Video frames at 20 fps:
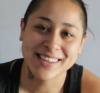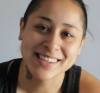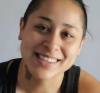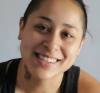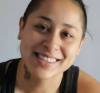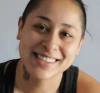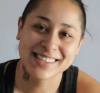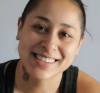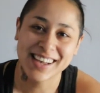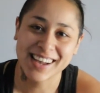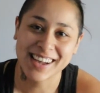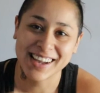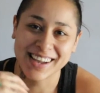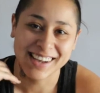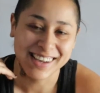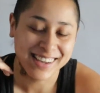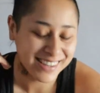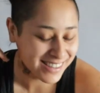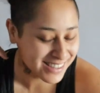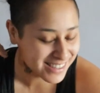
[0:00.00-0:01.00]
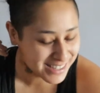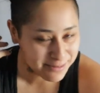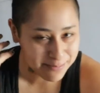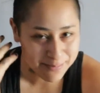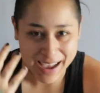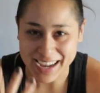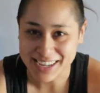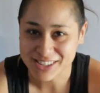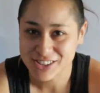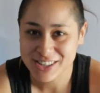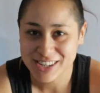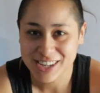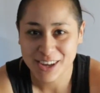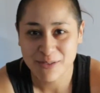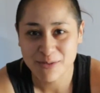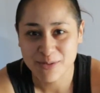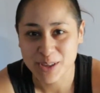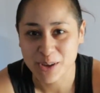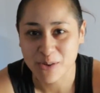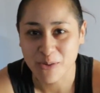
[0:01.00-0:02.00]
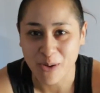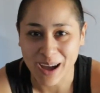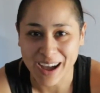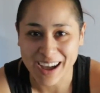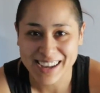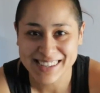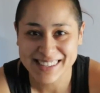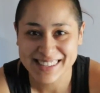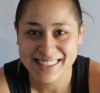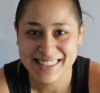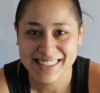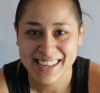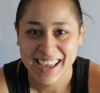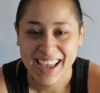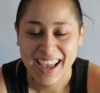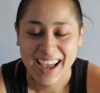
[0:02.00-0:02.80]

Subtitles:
this smashing of the quads.